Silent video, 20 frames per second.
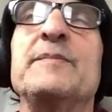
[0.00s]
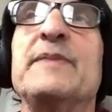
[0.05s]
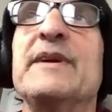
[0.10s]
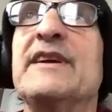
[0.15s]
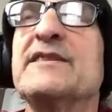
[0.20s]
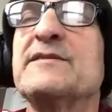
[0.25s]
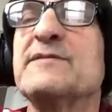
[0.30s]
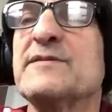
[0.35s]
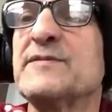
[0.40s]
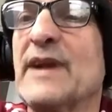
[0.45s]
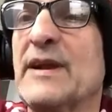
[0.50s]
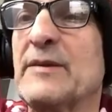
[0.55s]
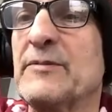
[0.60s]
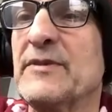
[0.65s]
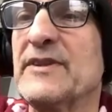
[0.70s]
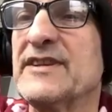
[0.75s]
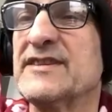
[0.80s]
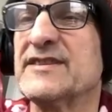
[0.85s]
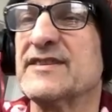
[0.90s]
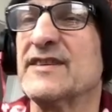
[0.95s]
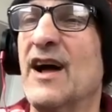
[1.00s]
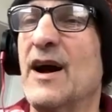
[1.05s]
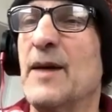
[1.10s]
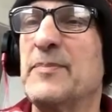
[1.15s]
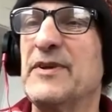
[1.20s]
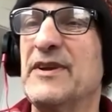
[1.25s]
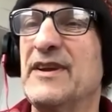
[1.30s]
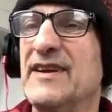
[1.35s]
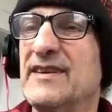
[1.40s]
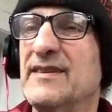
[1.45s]
but his was like really
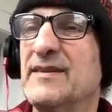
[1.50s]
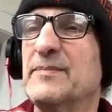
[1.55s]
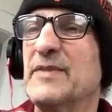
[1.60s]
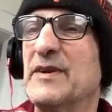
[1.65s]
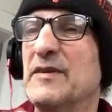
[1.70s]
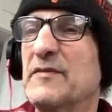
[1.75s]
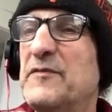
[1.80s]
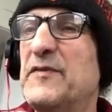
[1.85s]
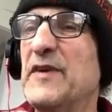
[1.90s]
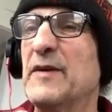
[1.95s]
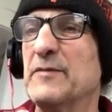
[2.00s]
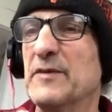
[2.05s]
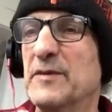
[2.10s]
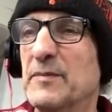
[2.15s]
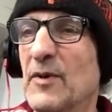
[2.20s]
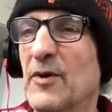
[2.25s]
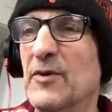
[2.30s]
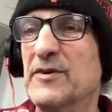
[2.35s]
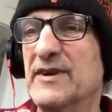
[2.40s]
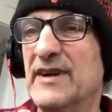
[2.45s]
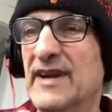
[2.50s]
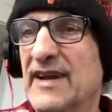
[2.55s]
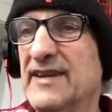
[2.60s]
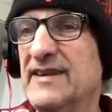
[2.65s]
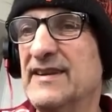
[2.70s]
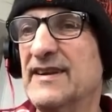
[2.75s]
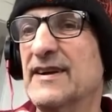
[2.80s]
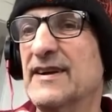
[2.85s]
sloppy, but it fit with Motorhead,